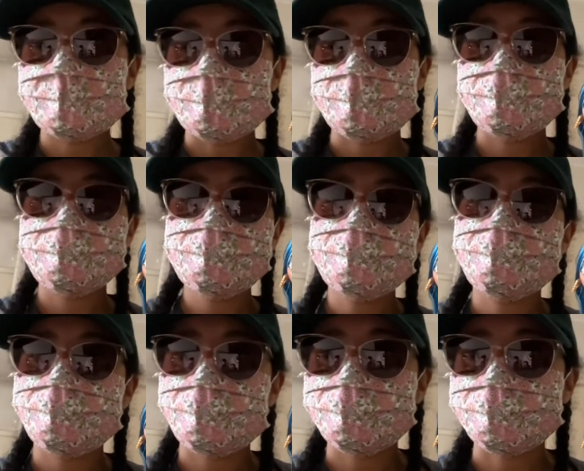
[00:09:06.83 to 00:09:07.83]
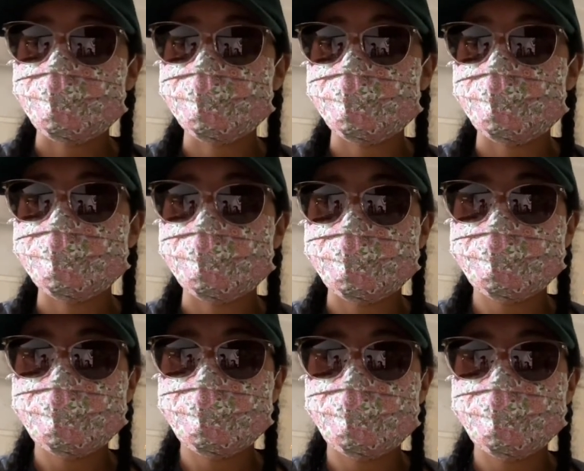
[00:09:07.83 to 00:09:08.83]
I really like that fact that
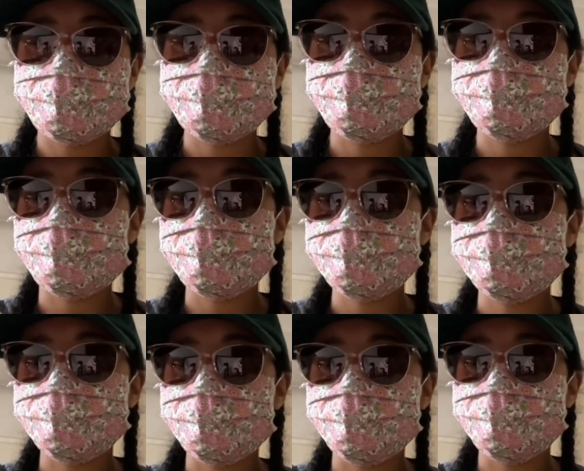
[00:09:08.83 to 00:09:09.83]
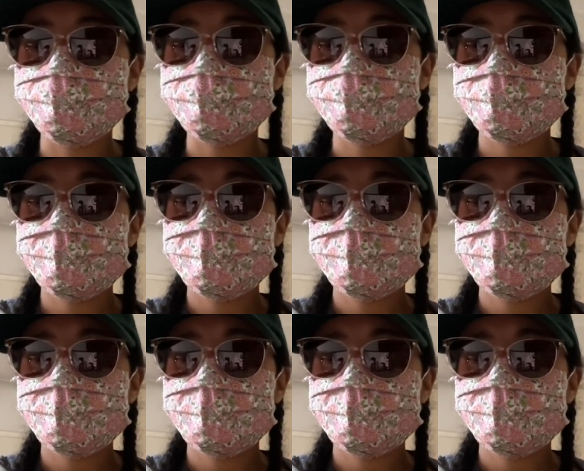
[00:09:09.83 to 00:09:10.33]
they design these dolls